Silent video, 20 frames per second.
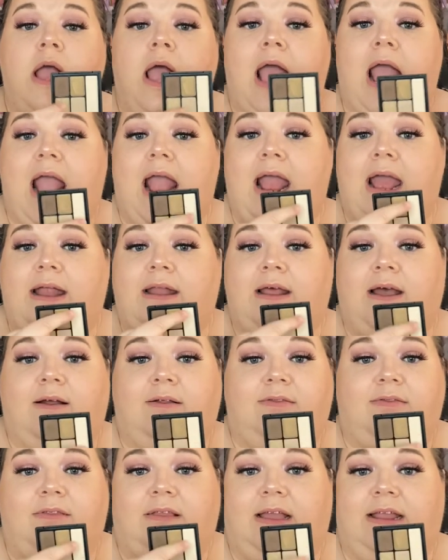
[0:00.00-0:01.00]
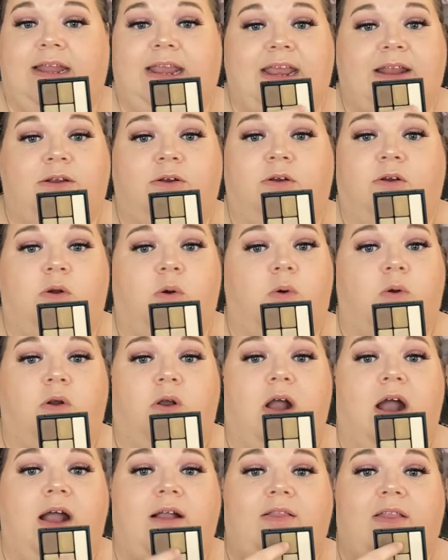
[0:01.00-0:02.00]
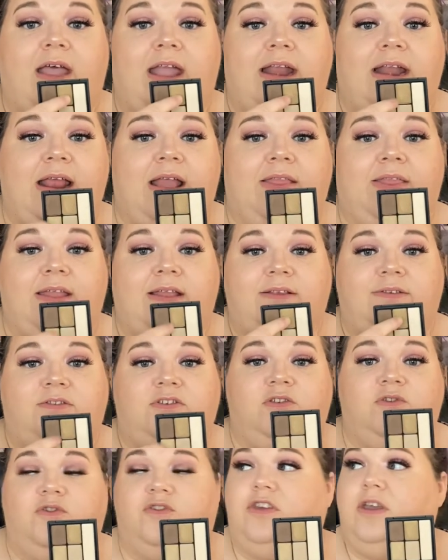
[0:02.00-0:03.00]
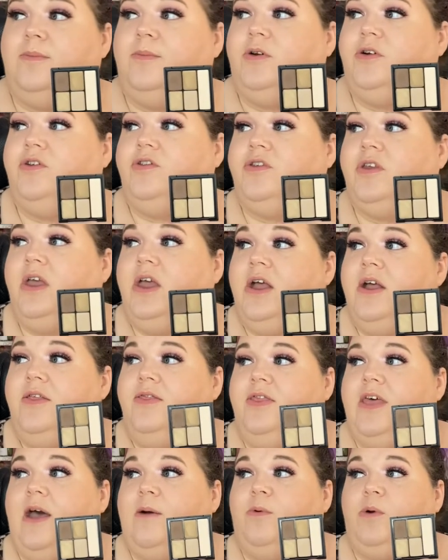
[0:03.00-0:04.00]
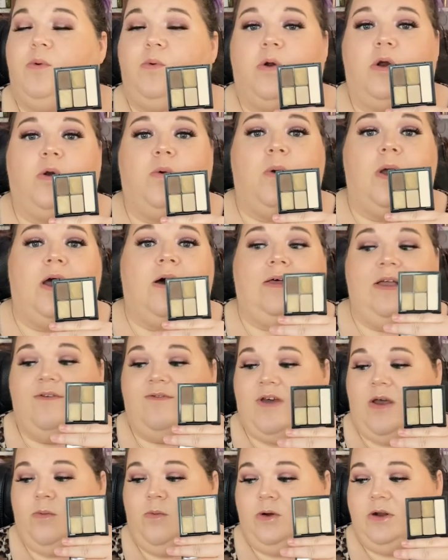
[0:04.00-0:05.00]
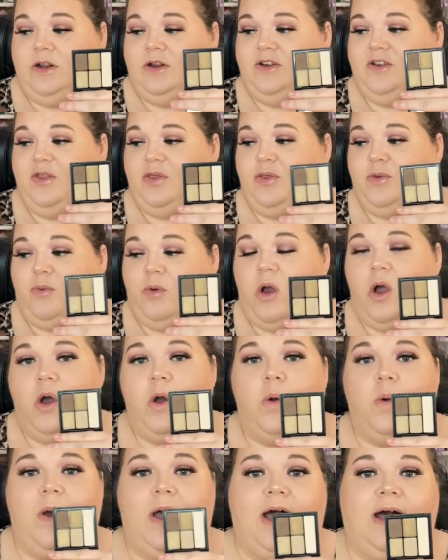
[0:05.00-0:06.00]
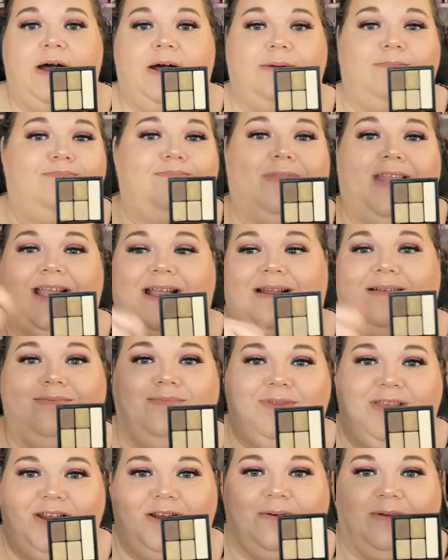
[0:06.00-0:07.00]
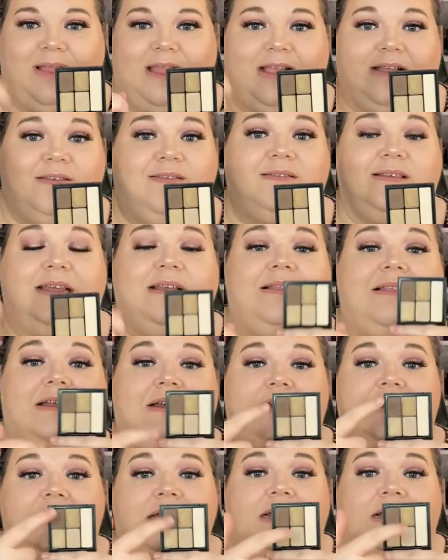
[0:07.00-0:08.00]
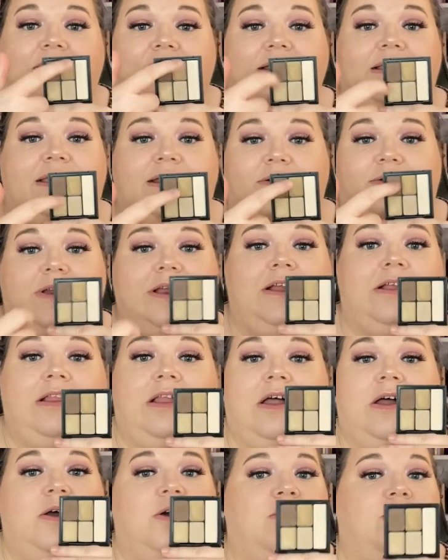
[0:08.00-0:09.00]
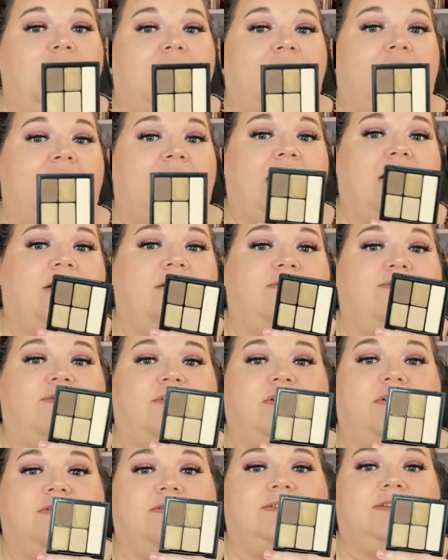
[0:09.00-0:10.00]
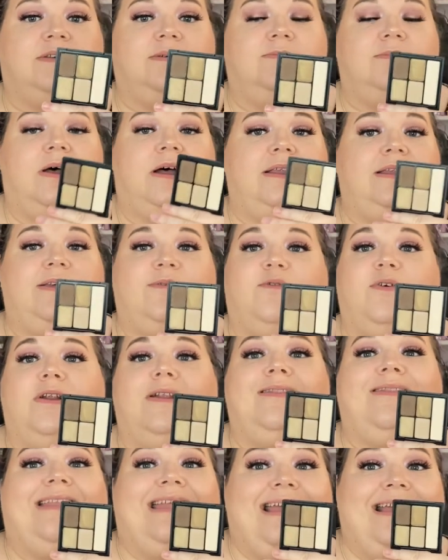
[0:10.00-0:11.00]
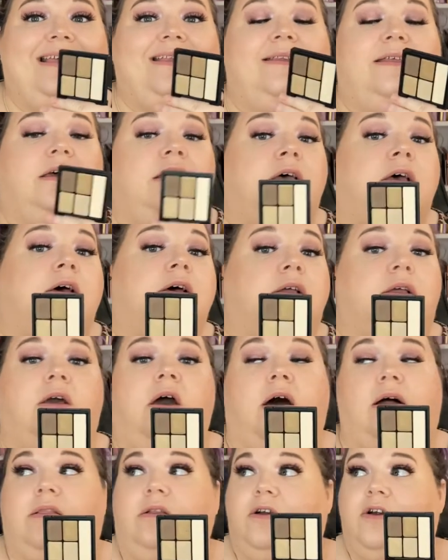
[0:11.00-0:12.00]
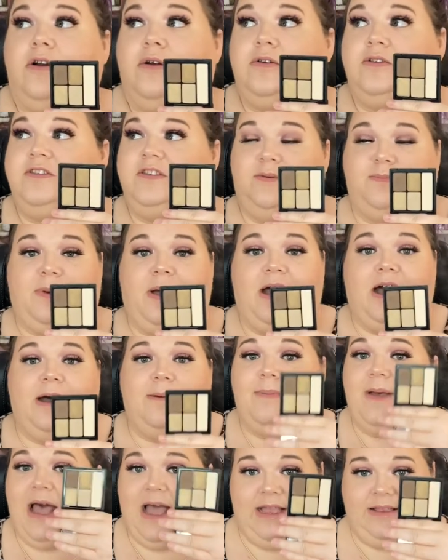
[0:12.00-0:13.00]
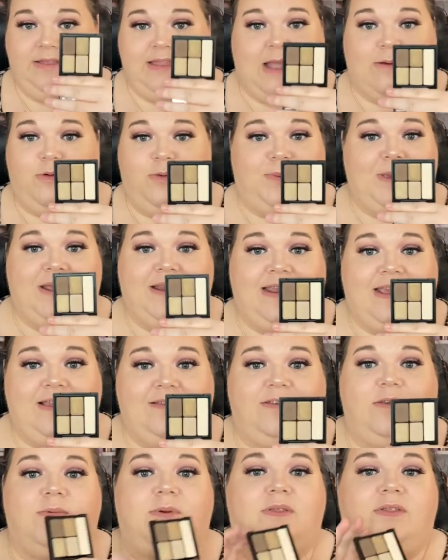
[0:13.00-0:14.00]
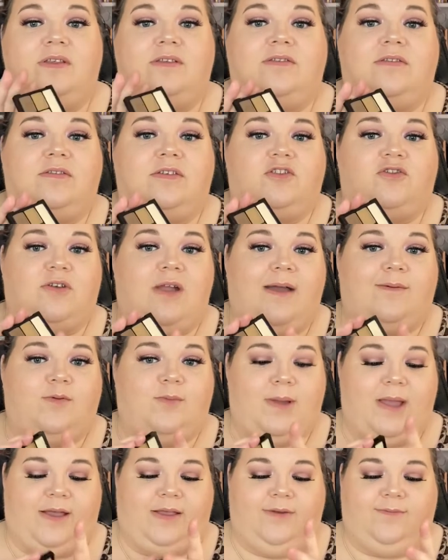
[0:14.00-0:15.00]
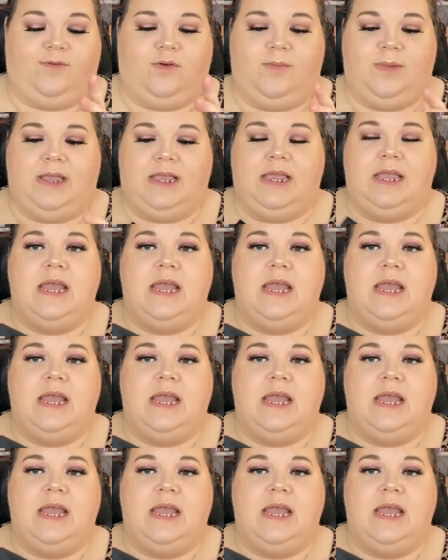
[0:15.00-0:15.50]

and a, an inner corner highlight and then two shimmers that would work well if I wanted to throw uh, like a, you know, like a Stila glittering glow in there for some a different lid color to pop. I, that would be an easy one. This is a travel palette for me.